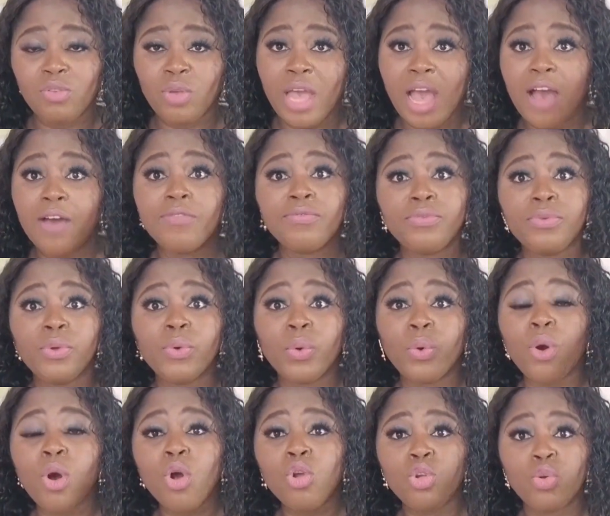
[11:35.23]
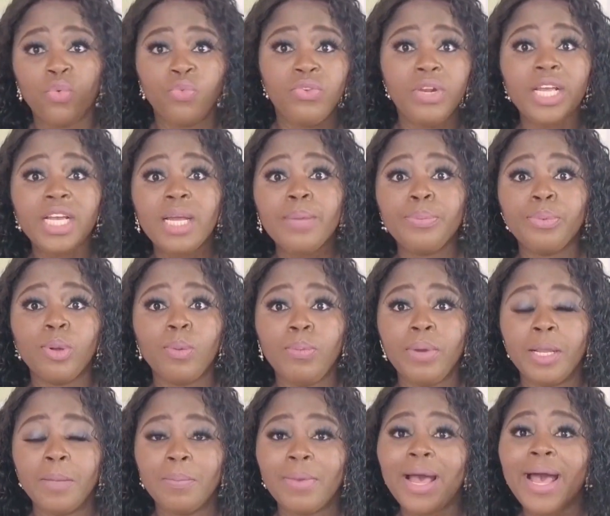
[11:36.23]
you have all your flaky
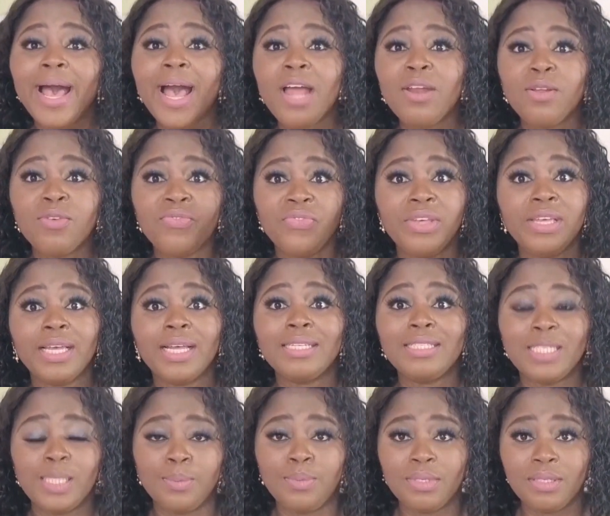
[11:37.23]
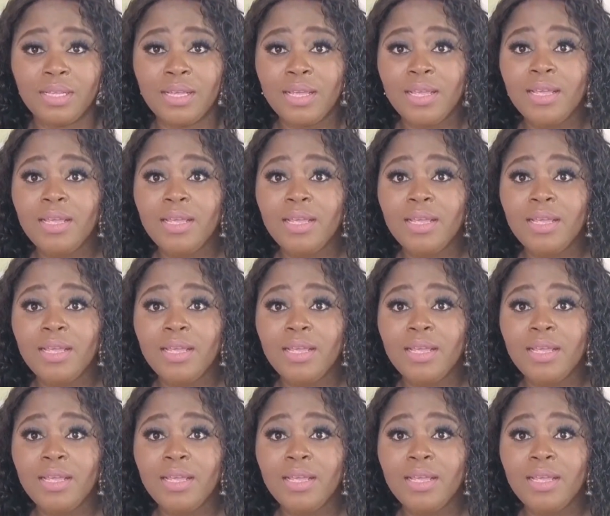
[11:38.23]
problem at your fingertips